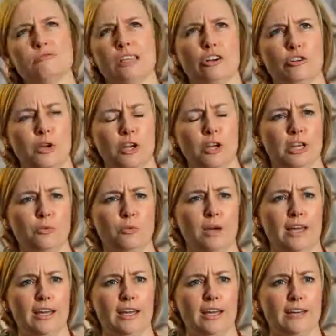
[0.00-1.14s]
ceremony
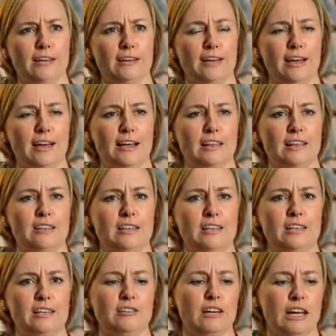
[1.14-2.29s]
where
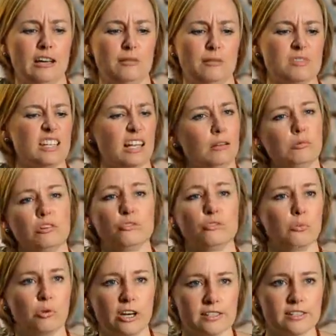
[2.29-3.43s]
the celebrant or the
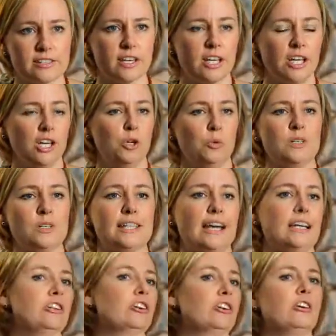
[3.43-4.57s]
priest would
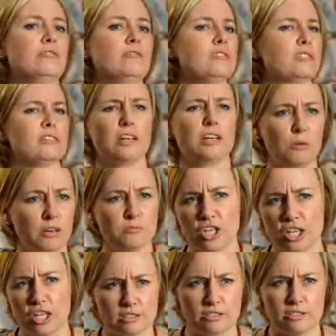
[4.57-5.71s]
say, does anyone
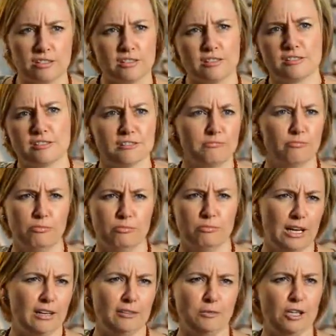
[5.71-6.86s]
object to this,
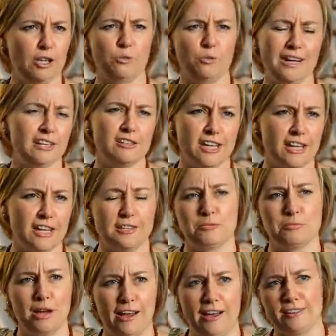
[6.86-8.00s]
wedding taking
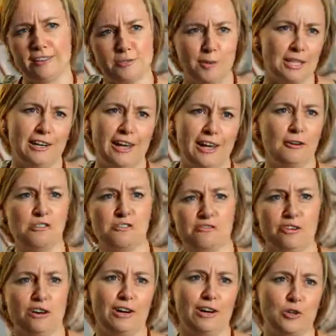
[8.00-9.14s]
part? Speak now or
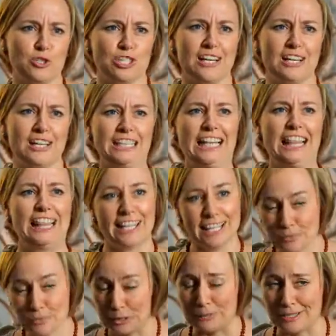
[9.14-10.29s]
forever hold your tongue.
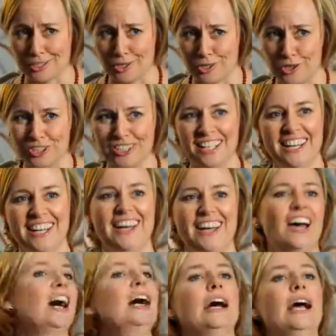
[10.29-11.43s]
That's pretty much gone.
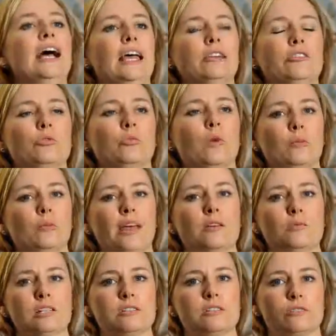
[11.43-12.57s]
And one way that
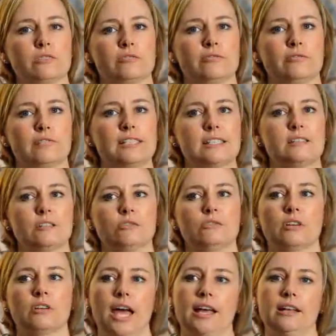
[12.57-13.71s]
we sort of
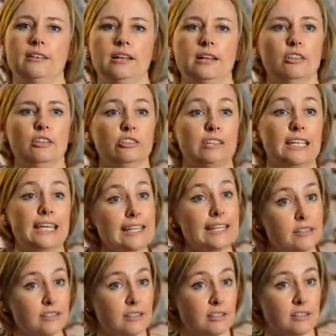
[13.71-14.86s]
still can include the
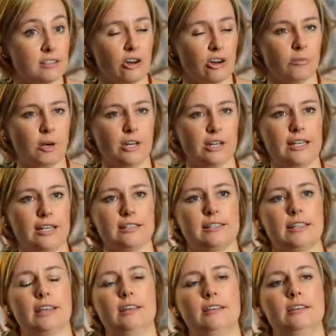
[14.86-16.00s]
guests in the ceremony is
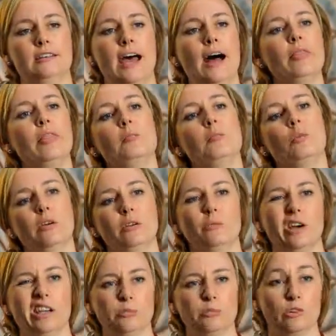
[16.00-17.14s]
then at that point
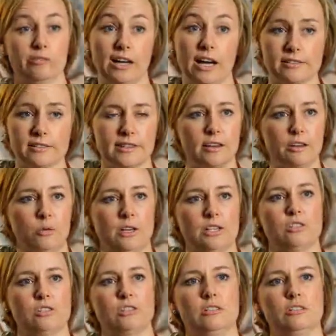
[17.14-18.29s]
where you would have asked that
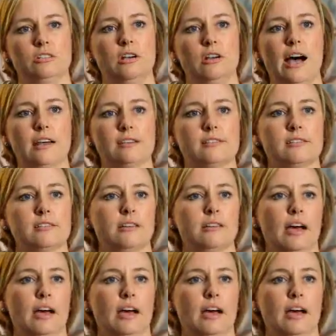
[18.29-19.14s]
question to ask,